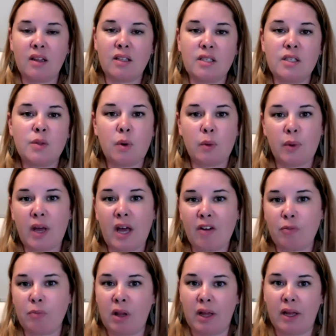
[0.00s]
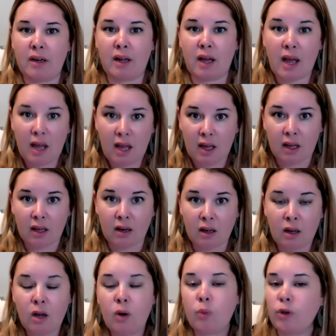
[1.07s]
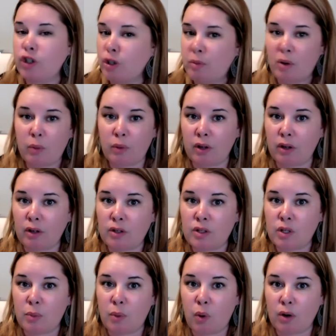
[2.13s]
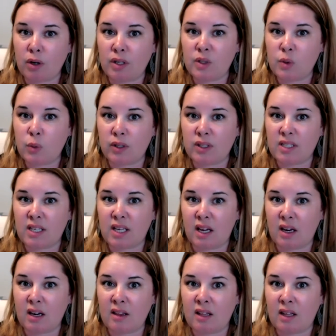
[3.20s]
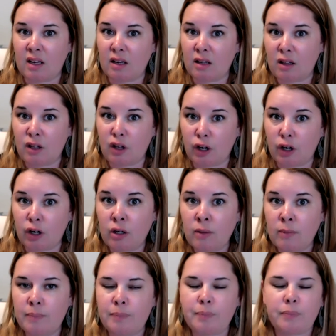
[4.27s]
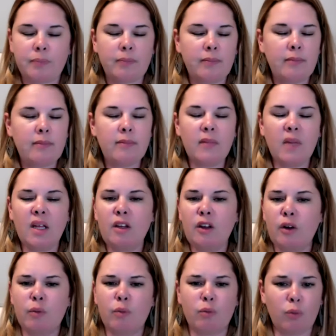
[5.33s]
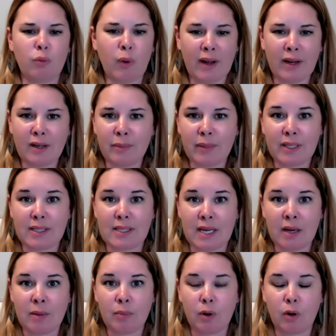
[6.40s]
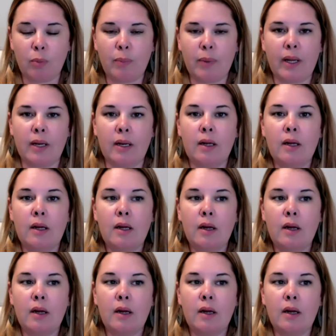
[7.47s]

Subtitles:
and this is what we have planned ahead. Would you be willing to support us once again at the end of the year?" You know, random example, but